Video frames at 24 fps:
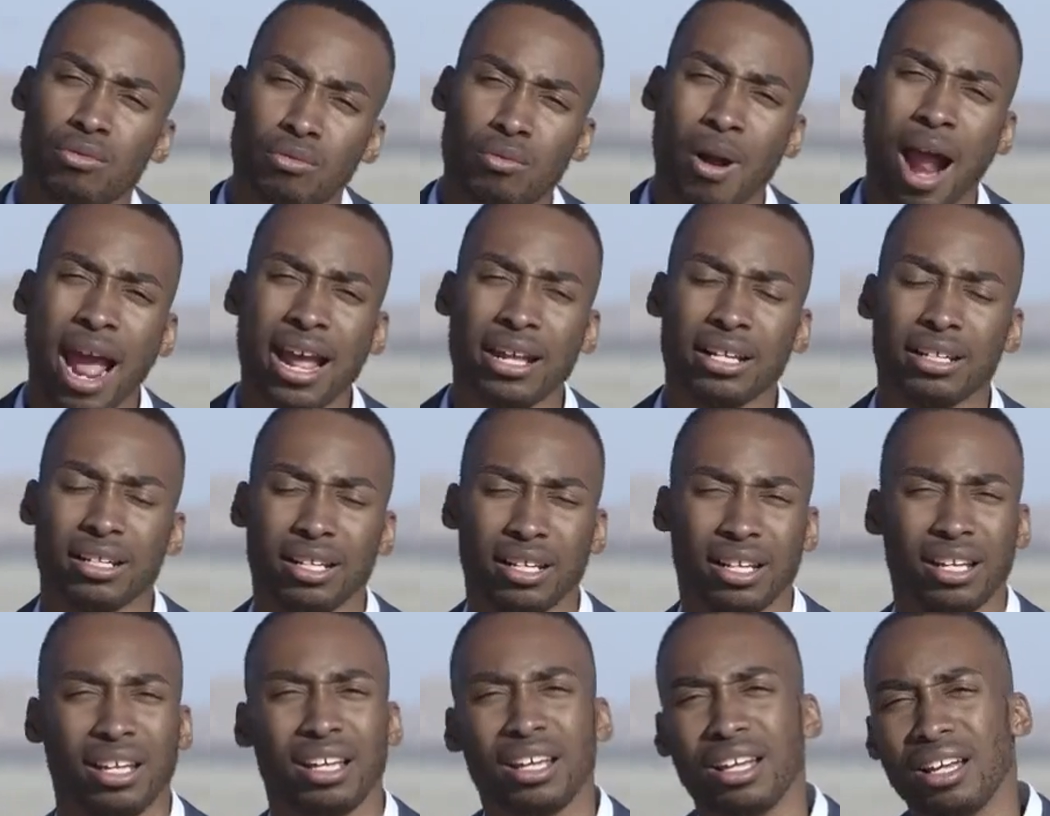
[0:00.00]
right?
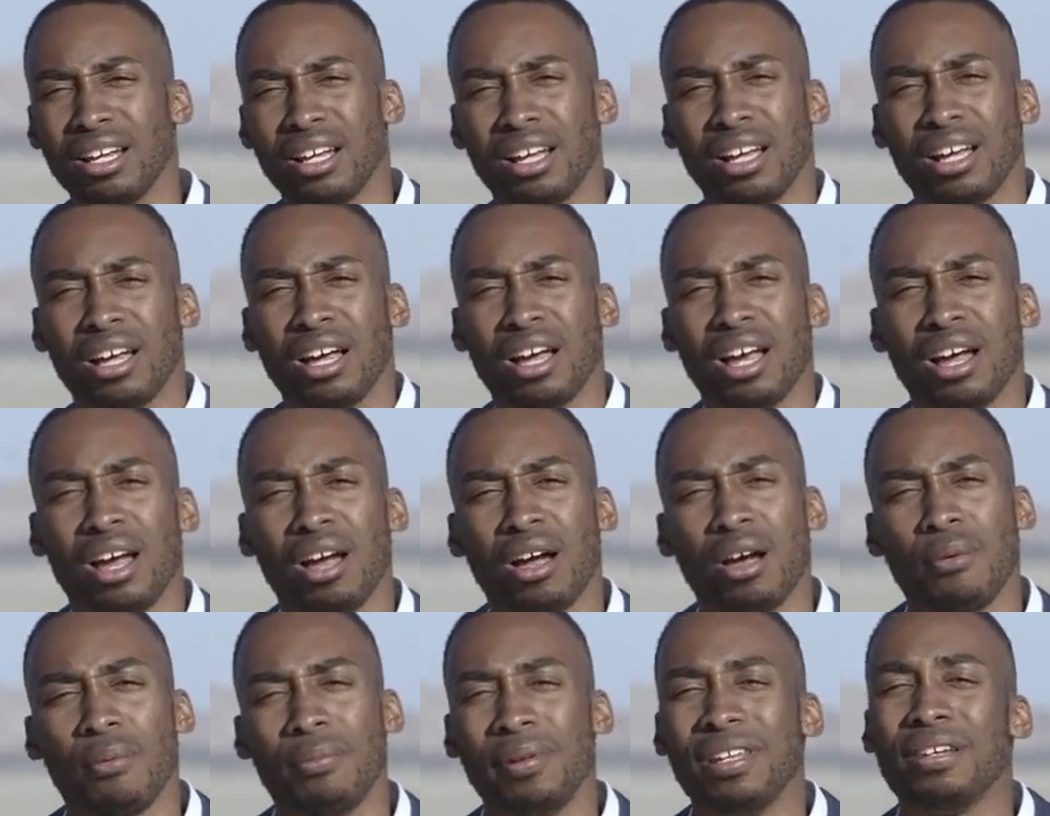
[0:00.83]

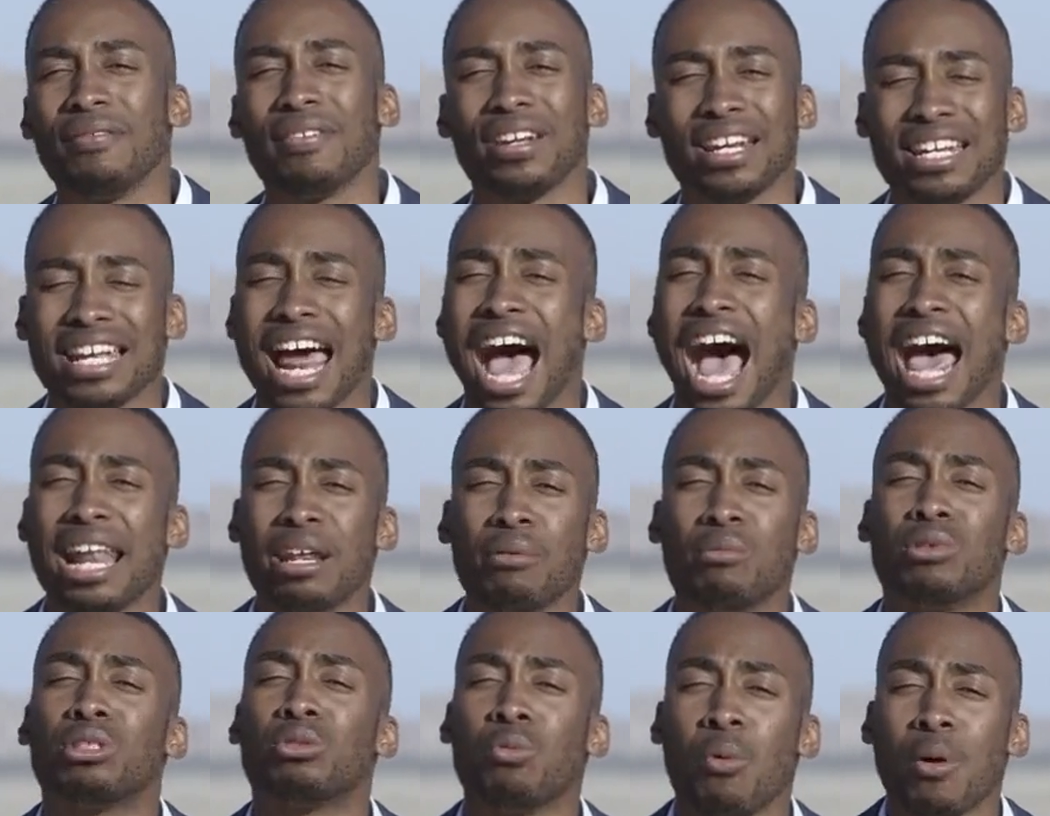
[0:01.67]
Well, believe it or not, it
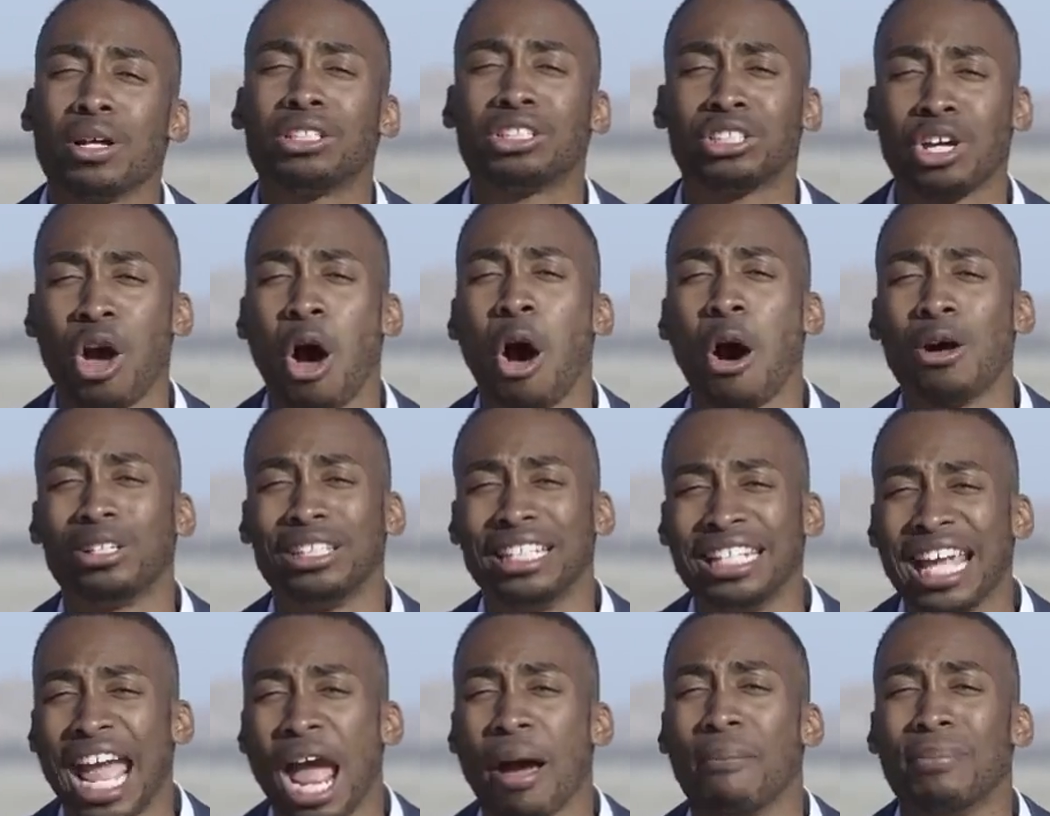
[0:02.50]
was once called
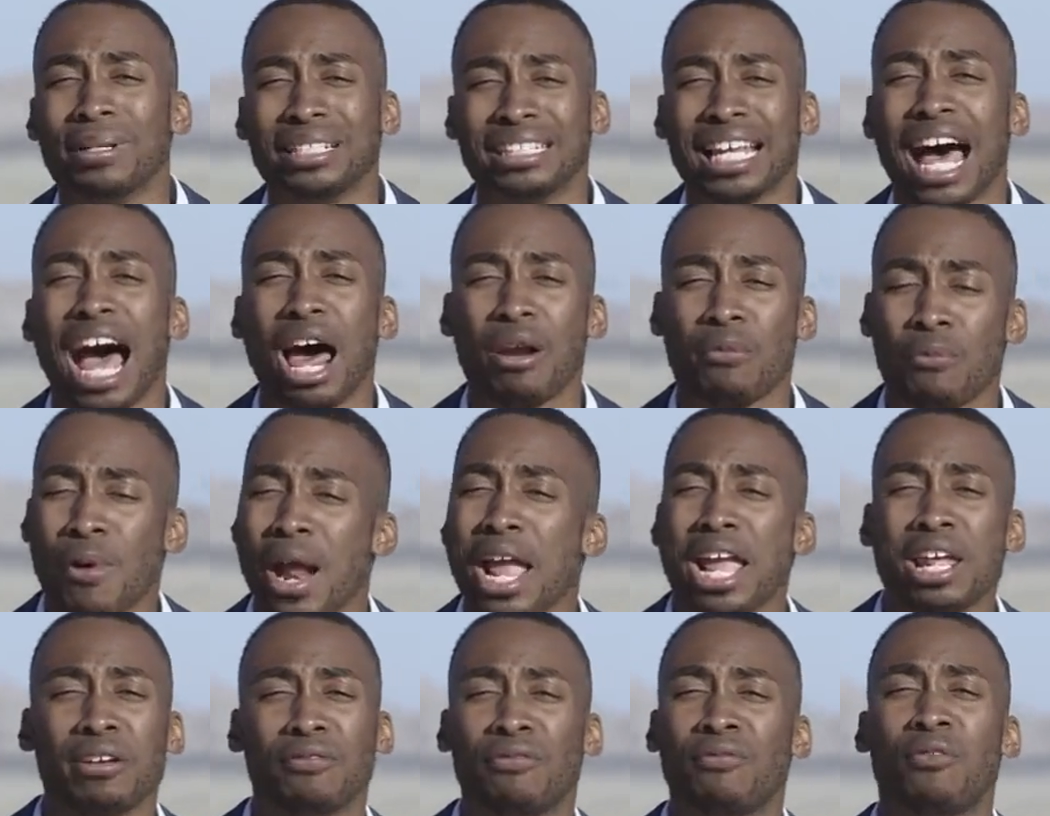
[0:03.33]
the Amazon
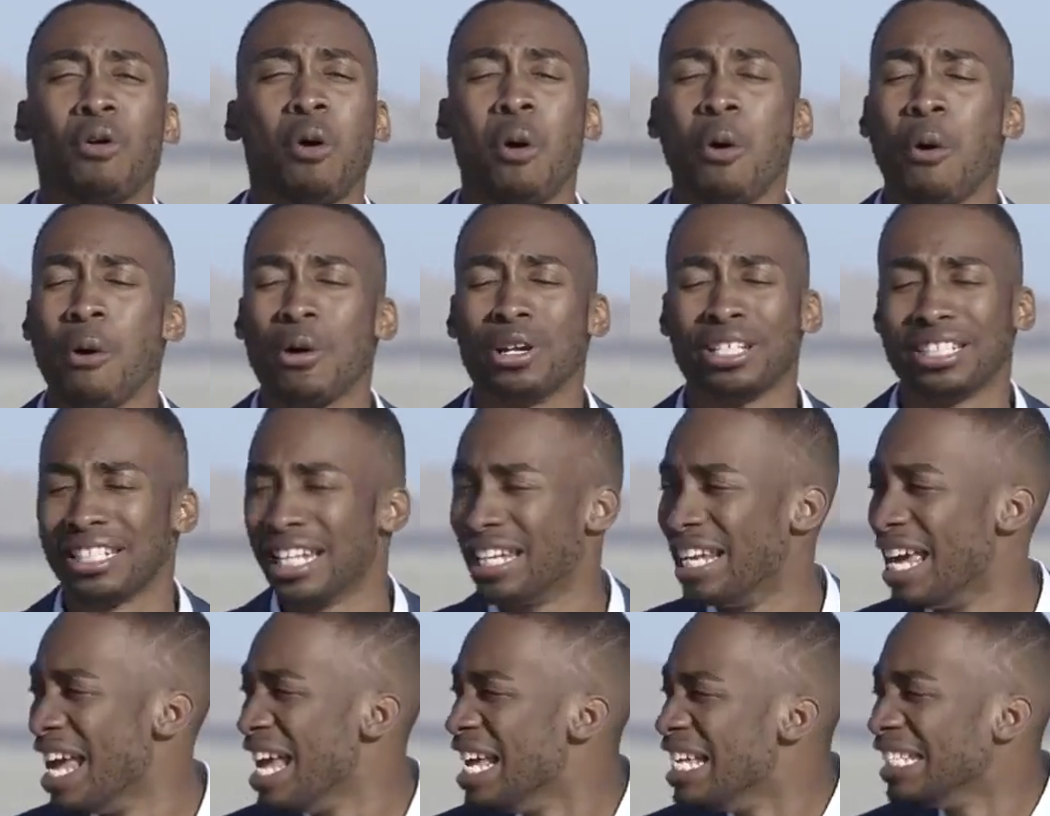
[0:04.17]
rainforest,
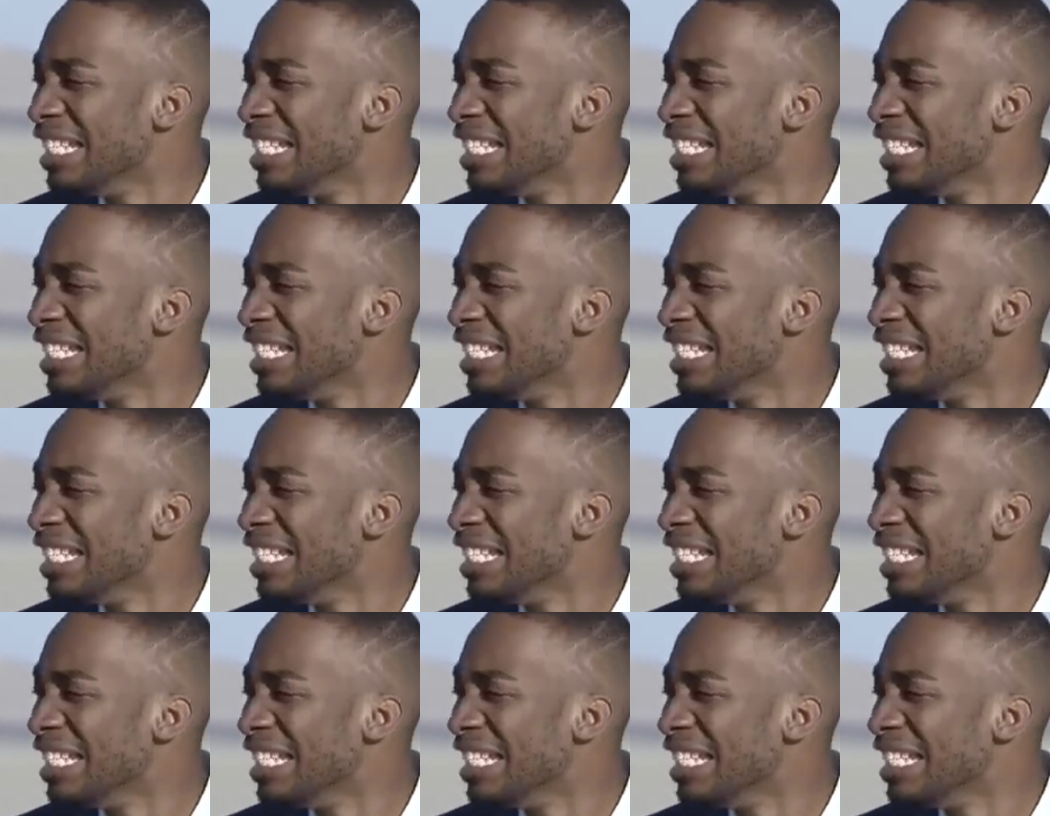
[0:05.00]
and